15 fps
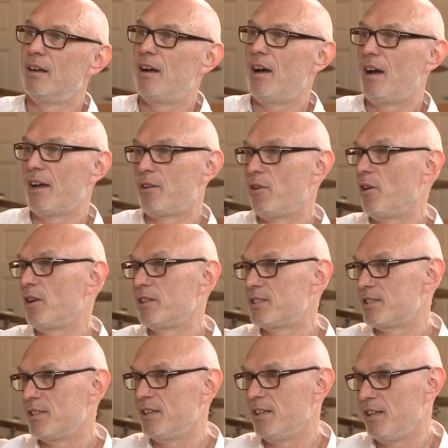I call
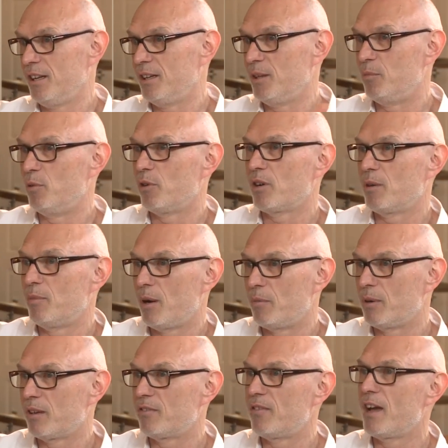it in, in the book A
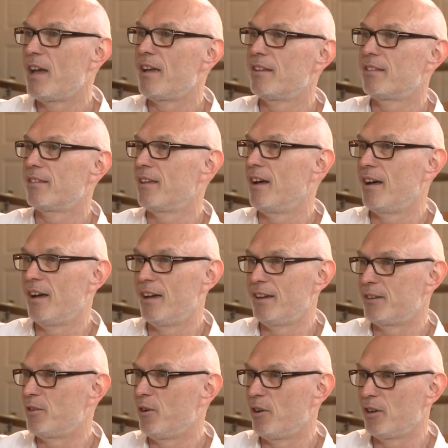Public Faith,
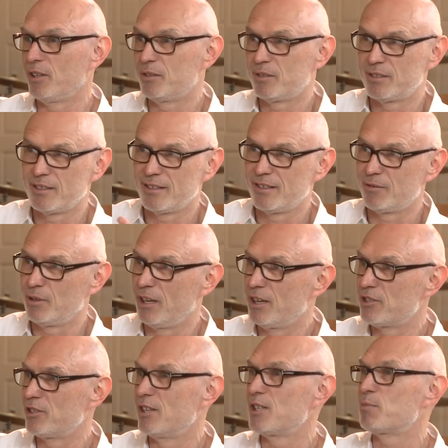I call it uh,
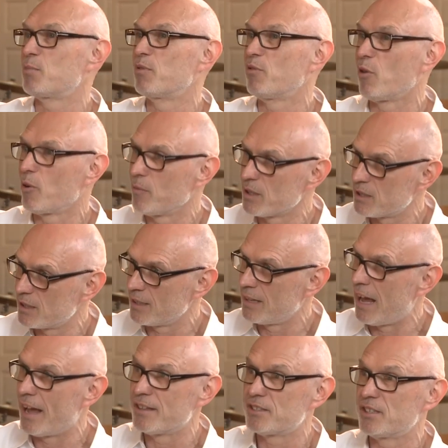religion as performance
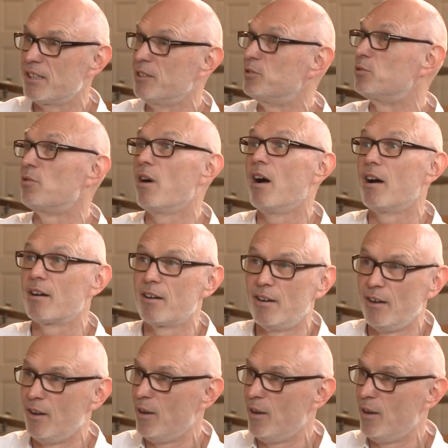enhancing drug